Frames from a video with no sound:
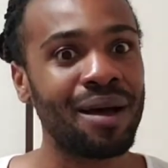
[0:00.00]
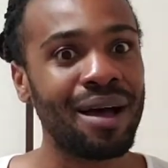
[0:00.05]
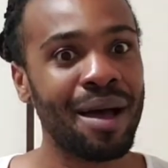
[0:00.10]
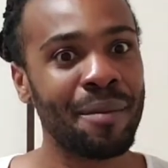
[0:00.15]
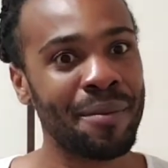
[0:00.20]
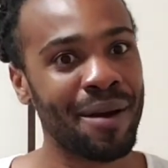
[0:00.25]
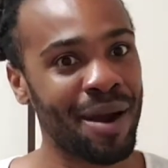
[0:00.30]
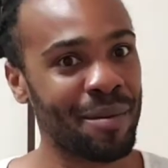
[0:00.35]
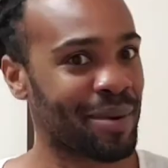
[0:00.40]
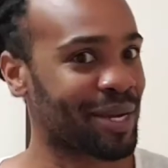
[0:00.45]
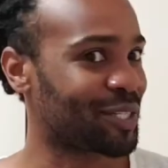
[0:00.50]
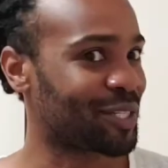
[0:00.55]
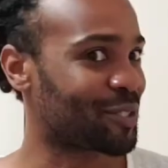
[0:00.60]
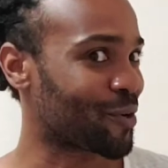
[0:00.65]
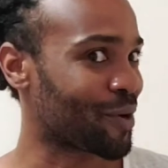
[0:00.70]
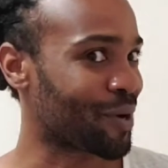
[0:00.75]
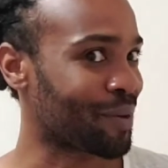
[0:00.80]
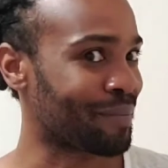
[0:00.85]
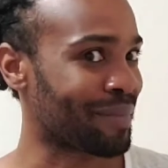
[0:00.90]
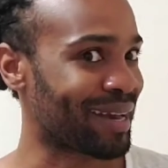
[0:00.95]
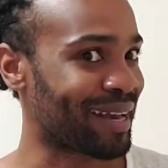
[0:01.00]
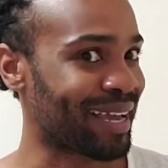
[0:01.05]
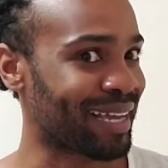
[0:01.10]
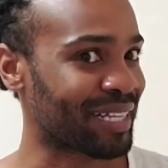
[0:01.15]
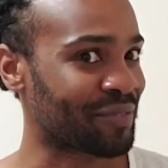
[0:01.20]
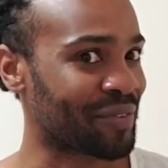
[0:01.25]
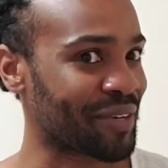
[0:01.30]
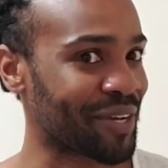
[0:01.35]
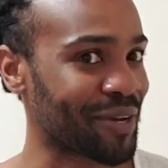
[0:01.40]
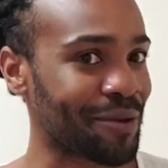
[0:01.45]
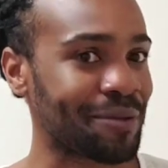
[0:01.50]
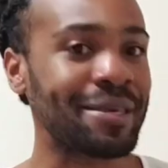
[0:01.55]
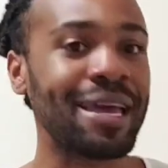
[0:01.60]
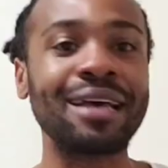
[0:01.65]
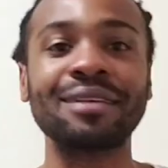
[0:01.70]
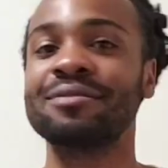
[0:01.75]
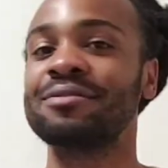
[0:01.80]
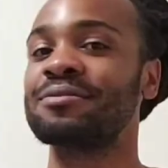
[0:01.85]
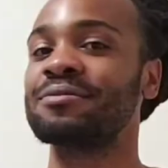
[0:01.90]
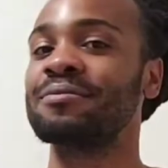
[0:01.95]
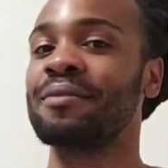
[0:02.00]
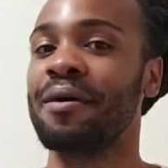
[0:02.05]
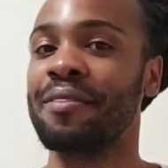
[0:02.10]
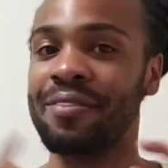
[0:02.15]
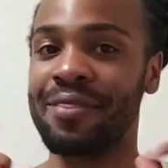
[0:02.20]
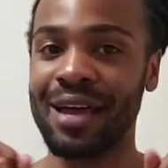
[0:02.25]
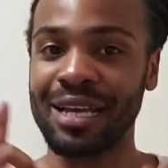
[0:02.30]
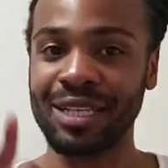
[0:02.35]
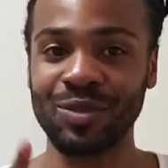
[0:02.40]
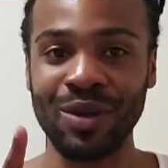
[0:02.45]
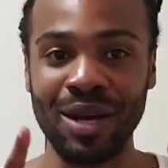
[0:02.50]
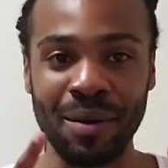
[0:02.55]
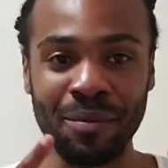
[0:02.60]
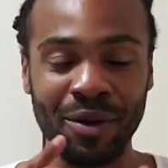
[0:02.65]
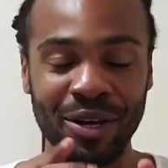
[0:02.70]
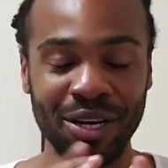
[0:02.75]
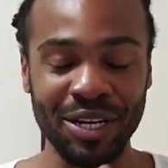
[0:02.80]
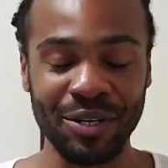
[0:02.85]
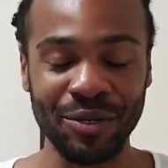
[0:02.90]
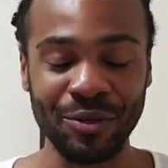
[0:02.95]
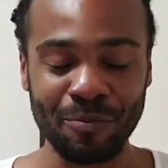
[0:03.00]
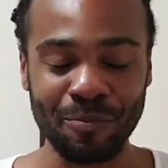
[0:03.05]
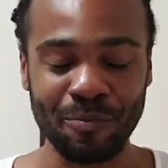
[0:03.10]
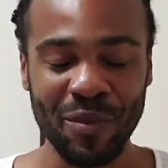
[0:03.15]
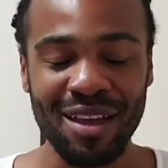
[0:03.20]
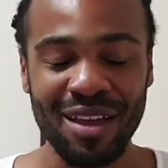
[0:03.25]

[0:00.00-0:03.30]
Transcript: apartment tour in my next video. Yes, that's what I'm gonna do.